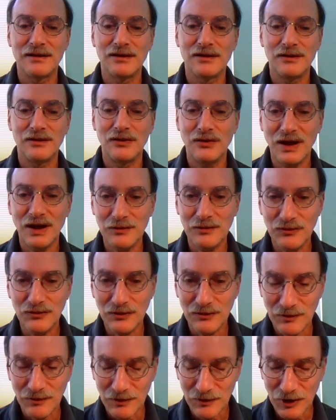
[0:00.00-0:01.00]
You
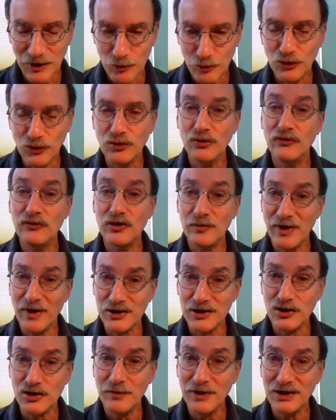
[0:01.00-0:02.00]
then improve your
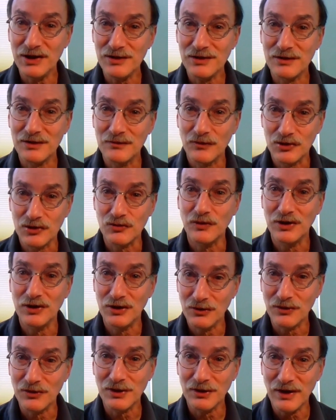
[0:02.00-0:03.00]
measurements, which we
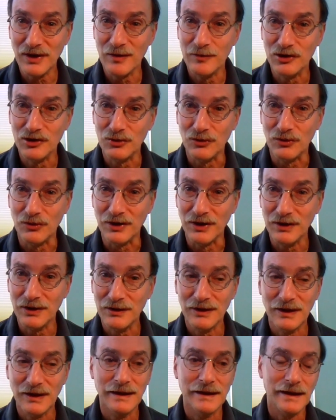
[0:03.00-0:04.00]
do in the
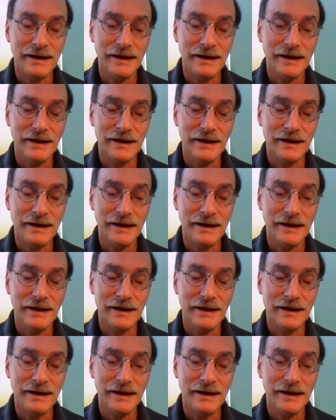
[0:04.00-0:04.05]
laboratory,